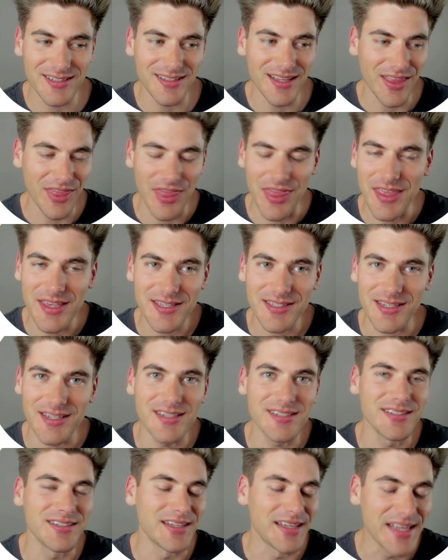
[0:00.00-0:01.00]
that this
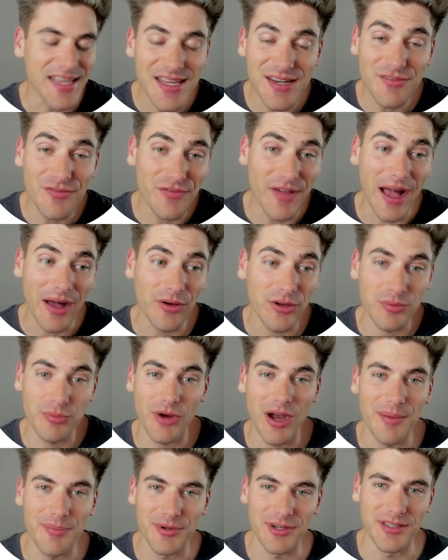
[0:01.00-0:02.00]
is an invalid
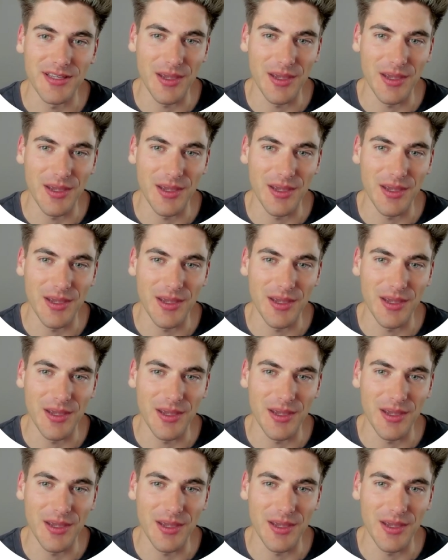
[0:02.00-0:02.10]
property.